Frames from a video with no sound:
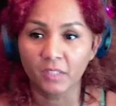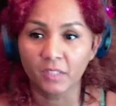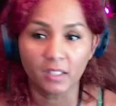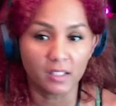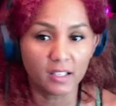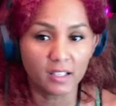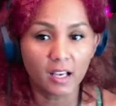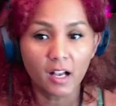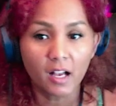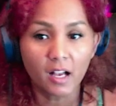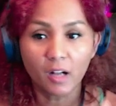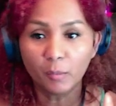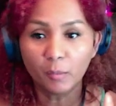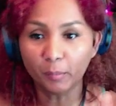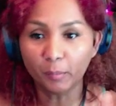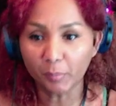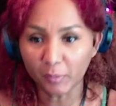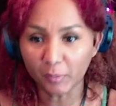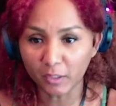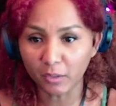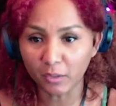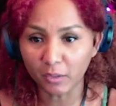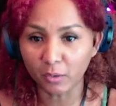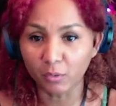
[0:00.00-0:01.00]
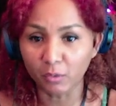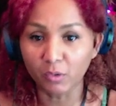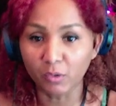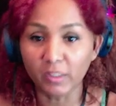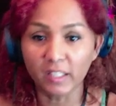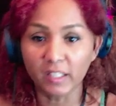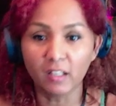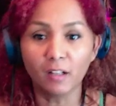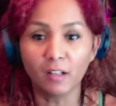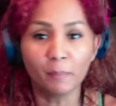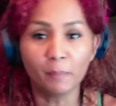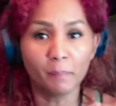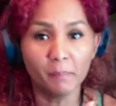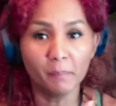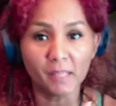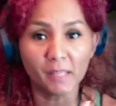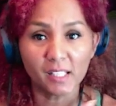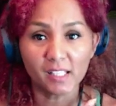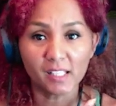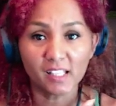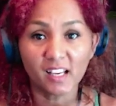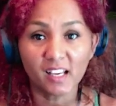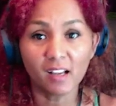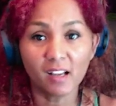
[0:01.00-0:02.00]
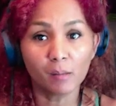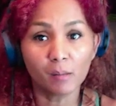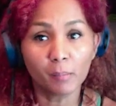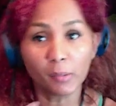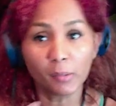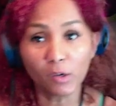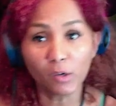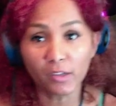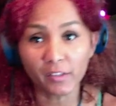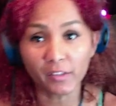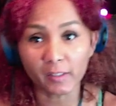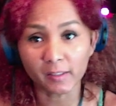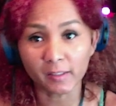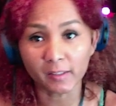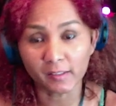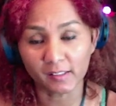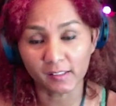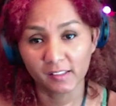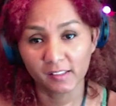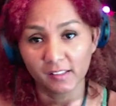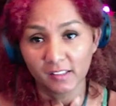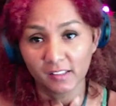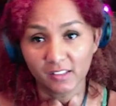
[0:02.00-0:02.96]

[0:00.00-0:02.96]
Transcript: It helped you, help me, help others.